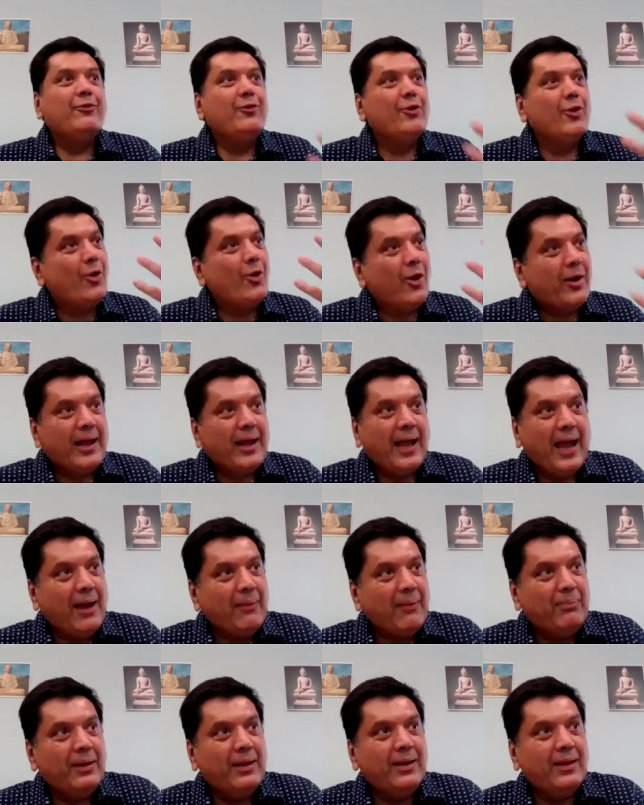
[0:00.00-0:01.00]
if you're not
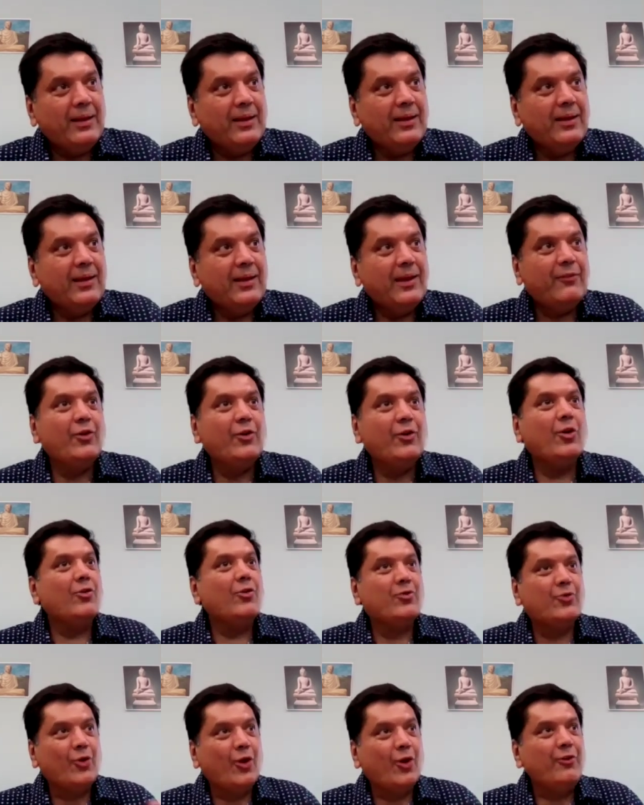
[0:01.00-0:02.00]
happy, if you're
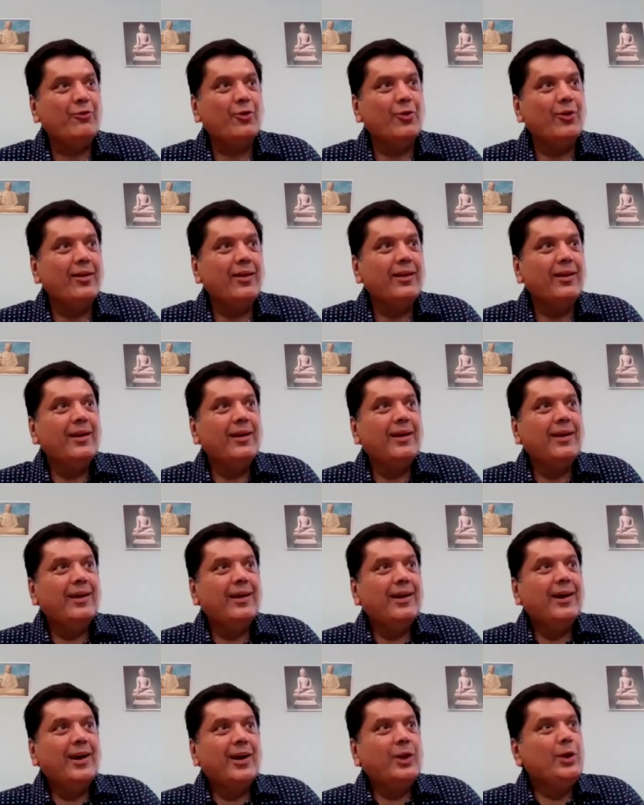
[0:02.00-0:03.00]
not joyful,
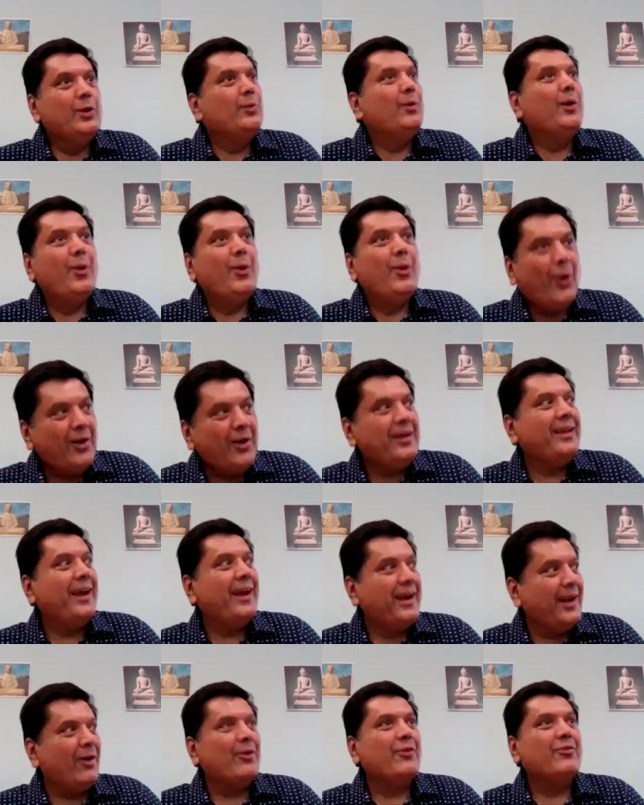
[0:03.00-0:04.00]
you will not
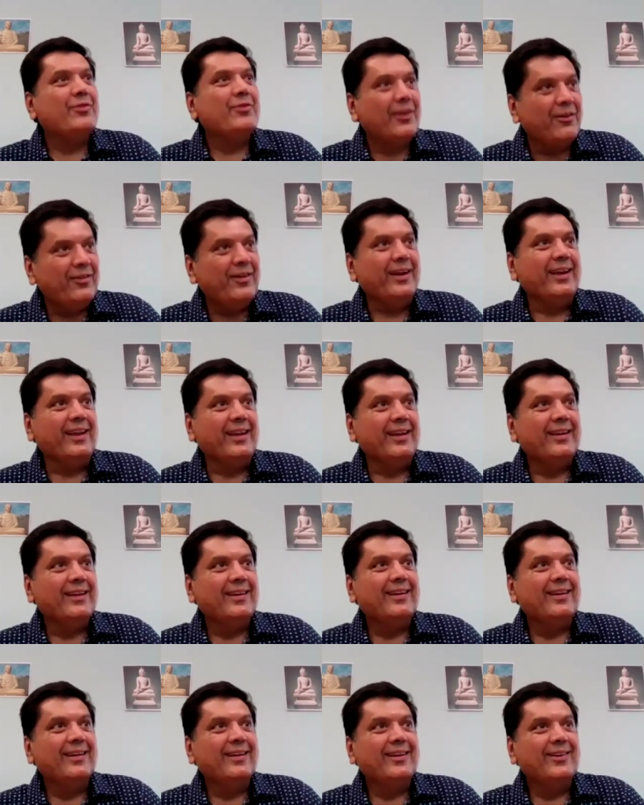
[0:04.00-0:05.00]
get out of suffering.
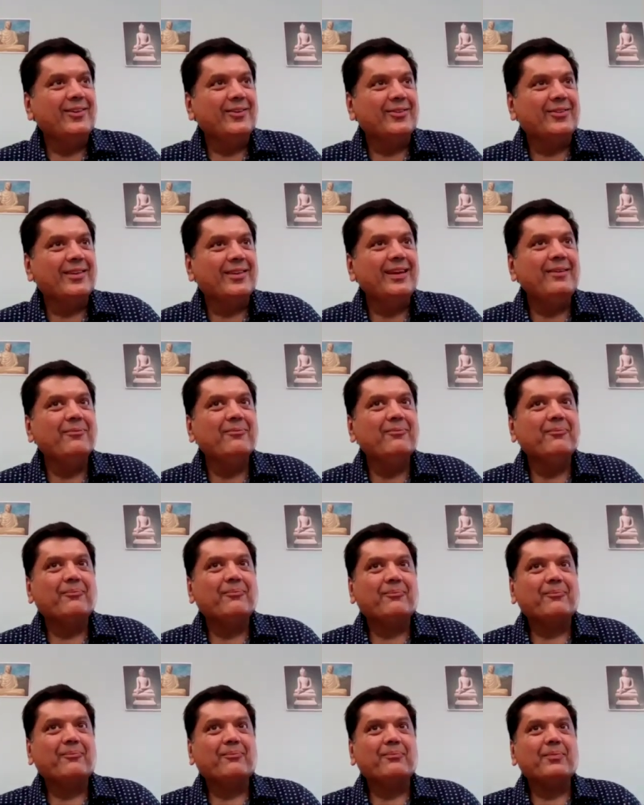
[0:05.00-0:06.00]
You see?
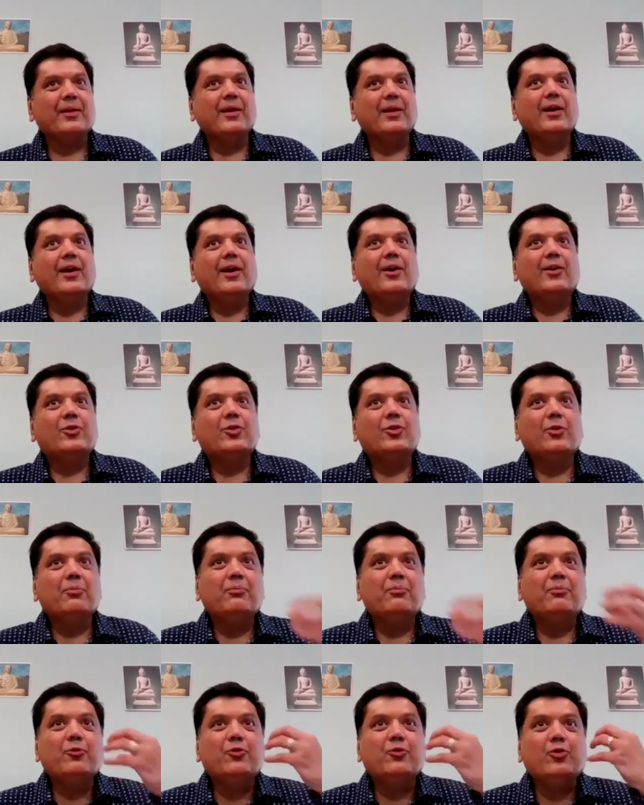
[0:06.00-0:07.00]

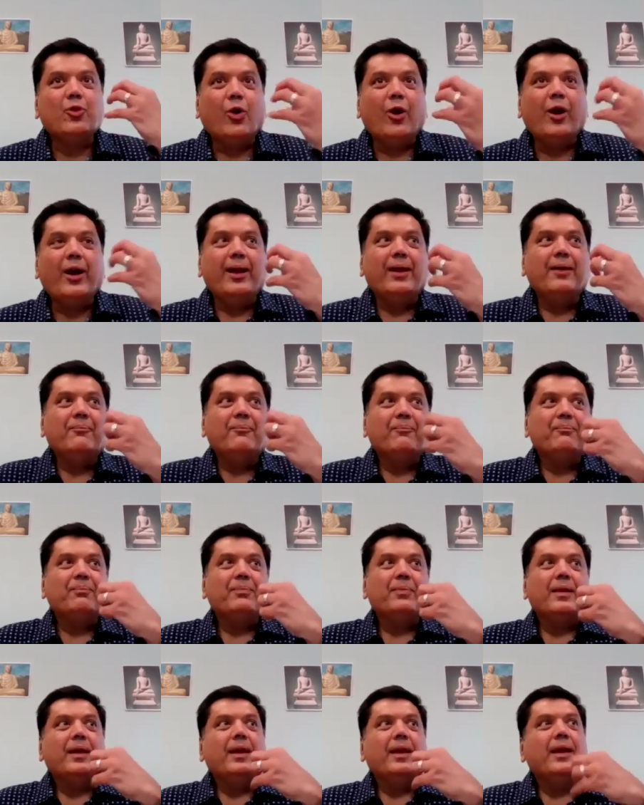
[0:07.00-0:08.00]
So, joy
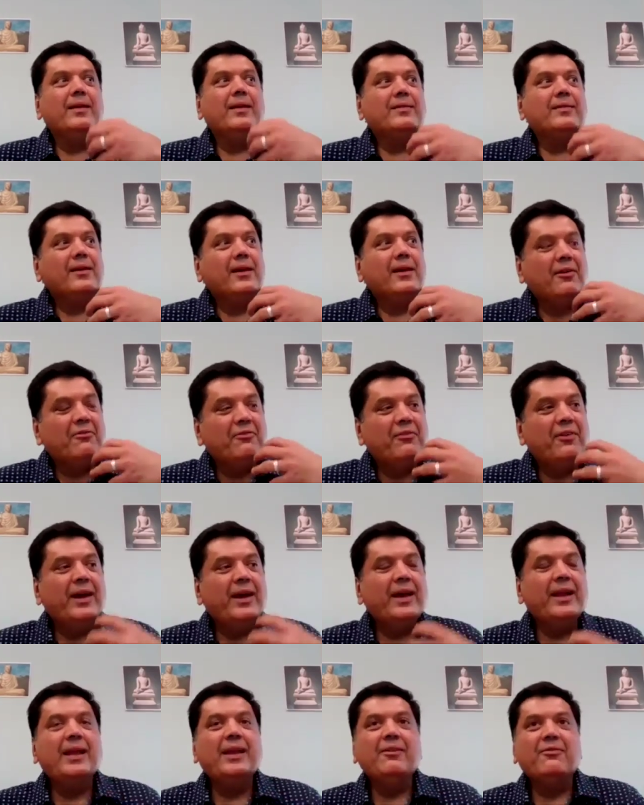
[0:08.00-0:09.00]
is a
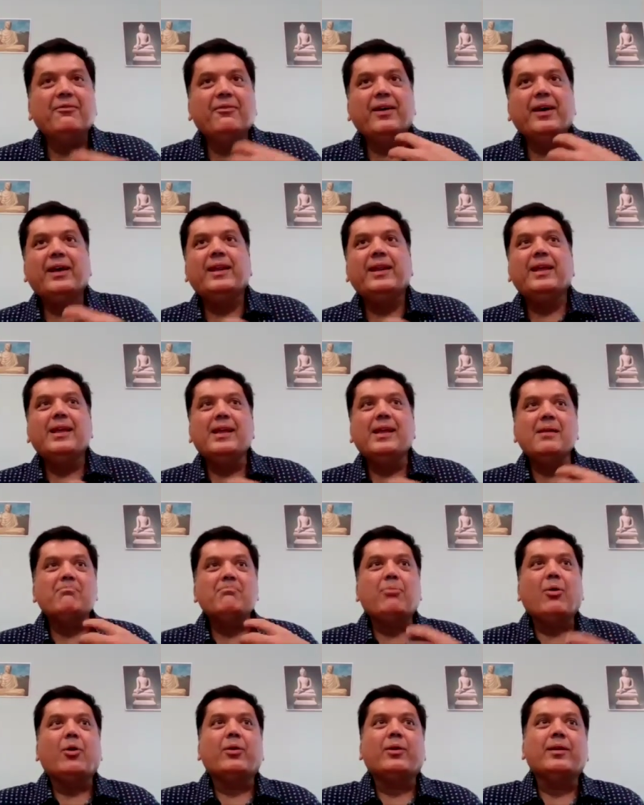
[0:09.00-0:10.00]
very, very
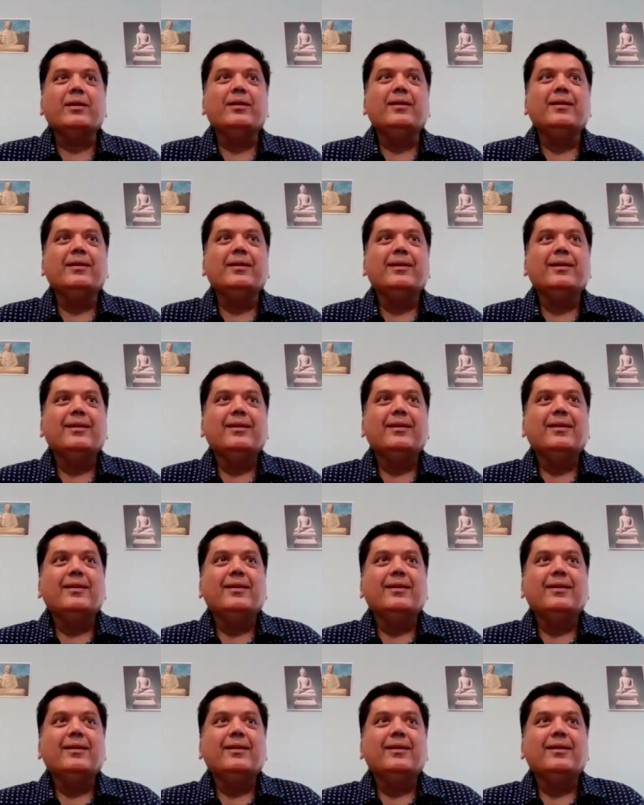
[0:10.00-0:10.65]
important